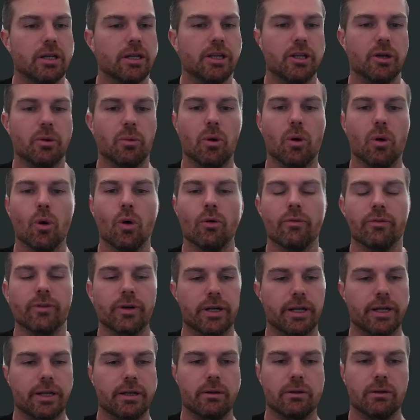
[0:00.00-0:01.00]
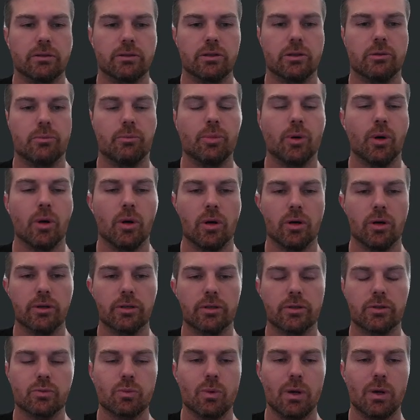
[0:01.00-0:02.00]
overkill to the board
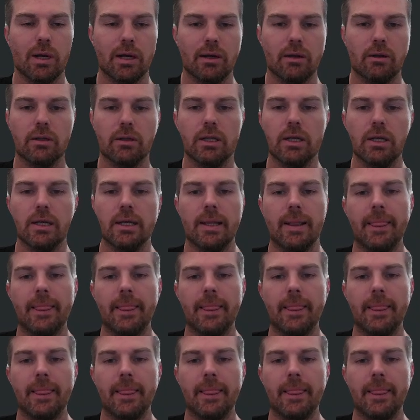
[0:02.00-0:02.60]
as well.